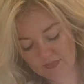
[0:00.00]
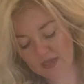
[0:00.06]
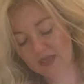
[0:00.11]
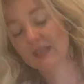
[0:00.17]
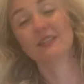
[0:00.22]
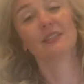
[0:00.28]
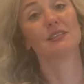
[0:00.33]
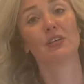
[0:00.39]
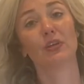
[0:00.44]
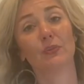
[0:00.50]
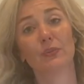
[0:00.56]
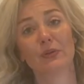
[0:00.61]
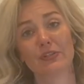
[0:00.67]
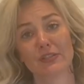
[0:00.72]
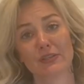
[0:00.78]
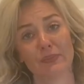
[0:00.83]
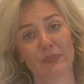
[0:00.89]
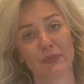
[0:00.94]
it's super
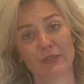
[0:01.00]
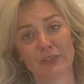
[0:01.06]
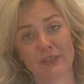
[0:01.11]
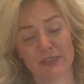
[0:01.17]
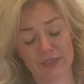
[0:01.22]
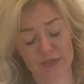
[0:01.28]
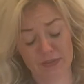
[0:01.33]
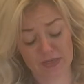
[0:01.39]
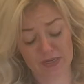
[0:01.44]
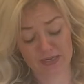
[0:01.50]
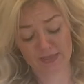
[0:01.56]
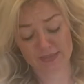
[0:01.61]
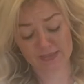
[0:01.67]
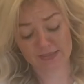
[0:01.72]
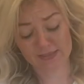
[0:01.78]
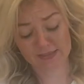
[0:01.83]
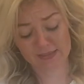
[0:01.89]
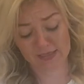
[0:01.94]
simple to do,
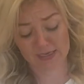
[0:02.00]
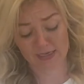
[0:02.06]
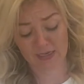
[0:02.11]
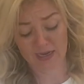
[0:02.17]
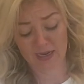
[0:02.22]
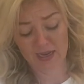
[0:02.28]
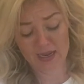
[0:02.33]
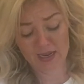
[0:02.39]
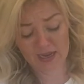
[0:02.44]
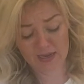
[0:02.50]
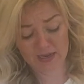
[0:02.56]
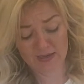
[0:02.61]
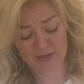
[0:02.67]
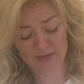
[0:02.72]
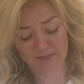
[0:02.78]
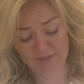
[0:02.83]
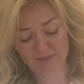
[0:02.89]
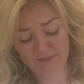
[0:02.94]
guys,
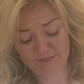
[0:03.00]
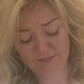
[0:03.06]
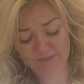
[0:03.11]
and